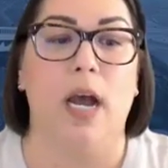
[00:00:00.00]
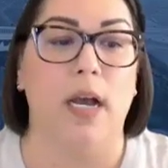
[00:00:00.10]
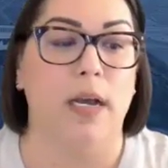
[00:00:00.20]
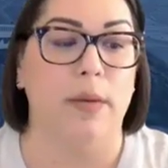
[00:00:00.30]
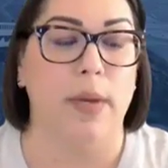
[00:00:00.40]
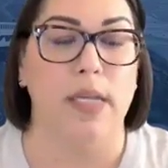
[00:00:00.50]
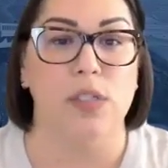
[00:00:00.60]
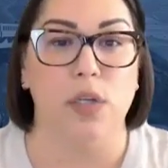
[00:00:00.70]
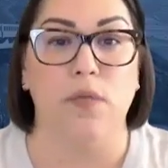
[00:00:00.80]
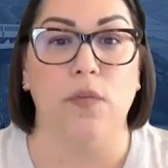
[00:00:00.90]
And
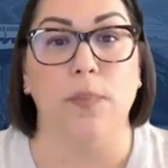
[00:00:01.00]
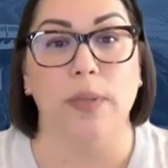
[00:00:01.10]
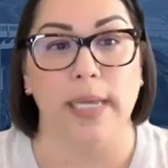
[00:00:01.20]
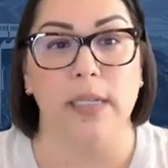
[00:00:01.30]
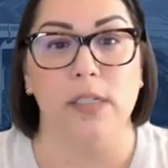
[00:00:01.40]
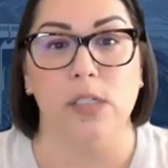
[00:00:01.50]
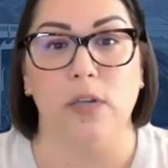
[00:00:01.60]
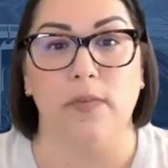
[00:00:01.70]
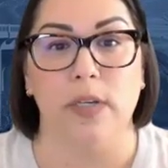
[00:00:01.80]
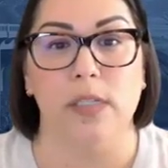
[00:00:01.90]
so for planned
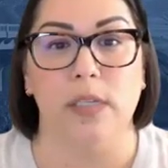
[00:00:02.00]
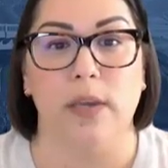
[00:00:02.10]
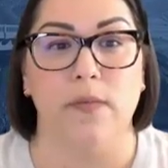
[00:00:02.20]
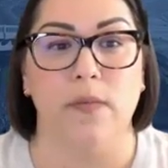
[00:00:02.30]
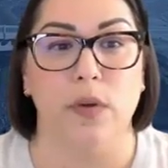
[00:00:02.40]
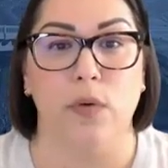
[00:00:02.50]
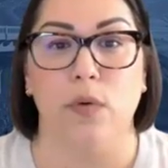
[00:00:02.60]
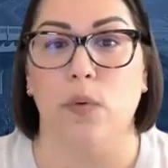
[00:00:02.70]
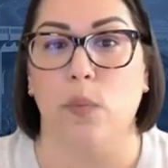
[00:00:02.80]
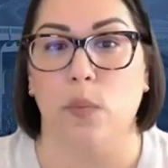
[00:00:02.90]
service, if
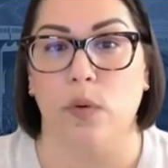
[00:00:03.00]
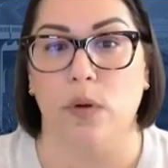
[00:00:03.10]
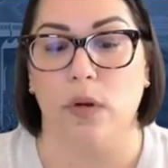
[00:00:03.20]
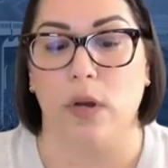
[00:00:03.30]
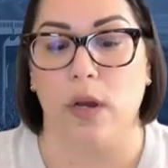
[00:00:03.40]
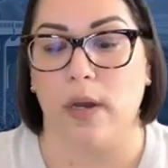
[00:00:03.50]
you were